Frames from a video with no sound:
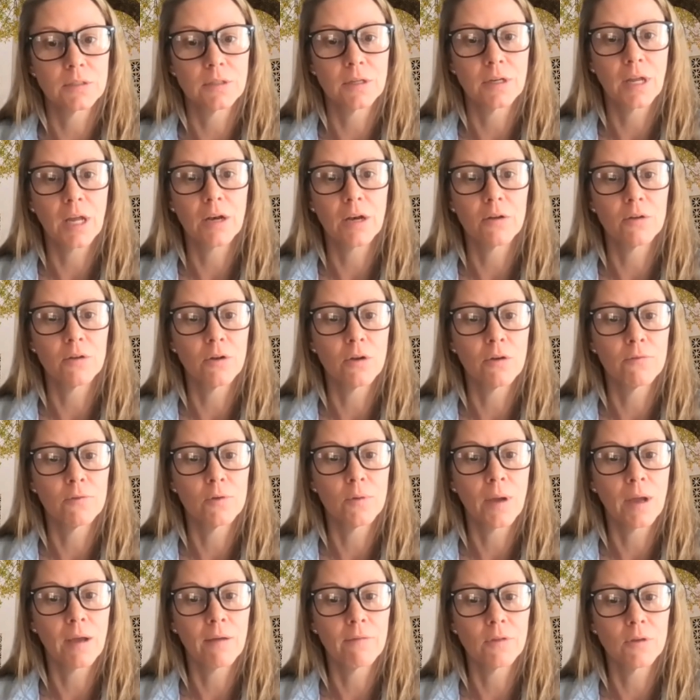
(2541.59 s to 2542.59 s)
And I don't know if you
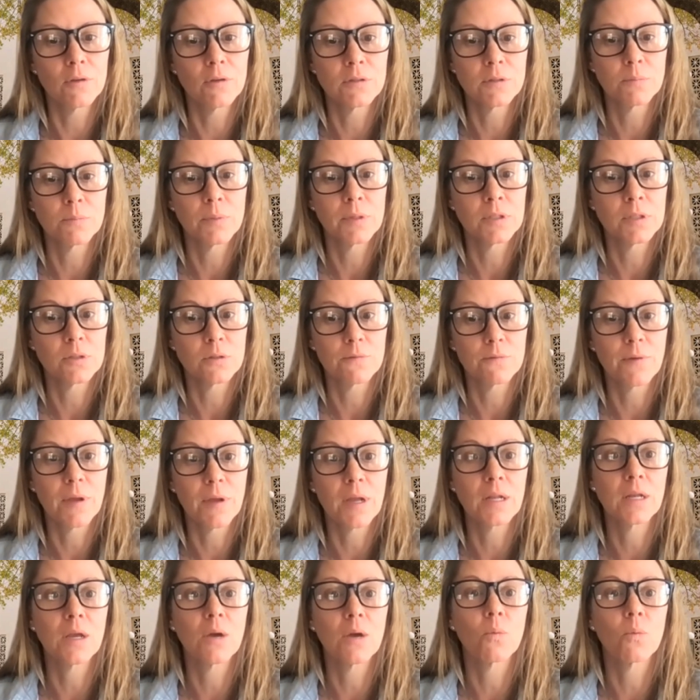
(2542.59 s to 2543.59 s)
have those in Pennsylvania.